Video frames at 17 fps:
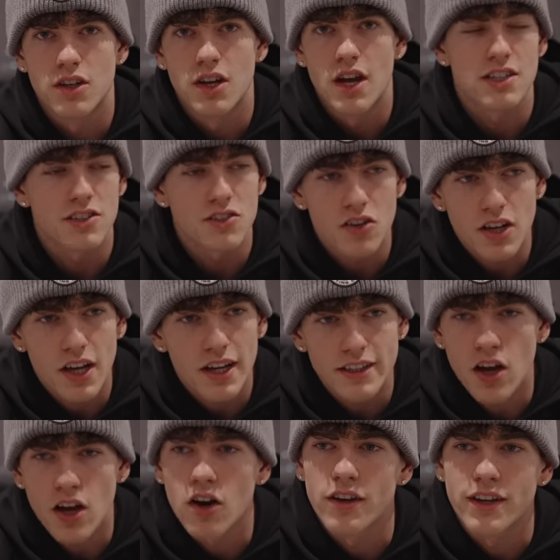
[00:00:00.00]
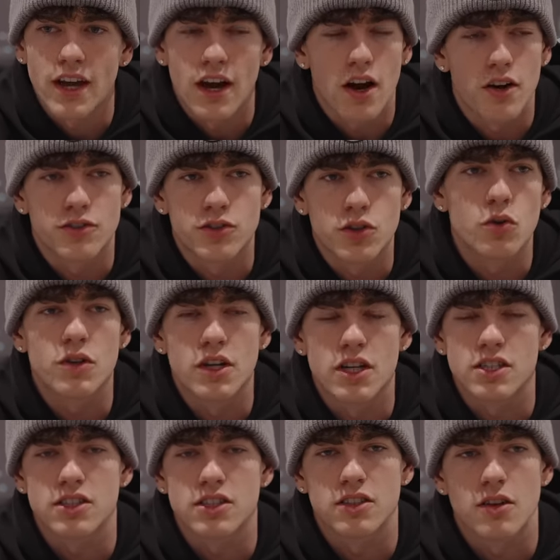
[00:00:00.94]
It's not like, oh yeah, I'll do
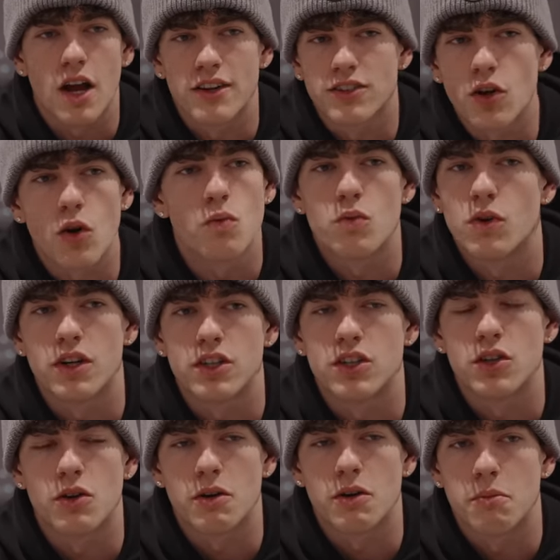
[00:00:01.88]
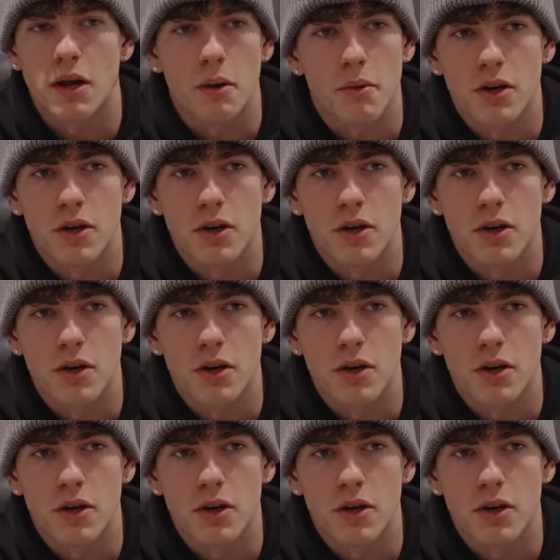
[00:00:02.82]
this. I don't want to do it, but I'm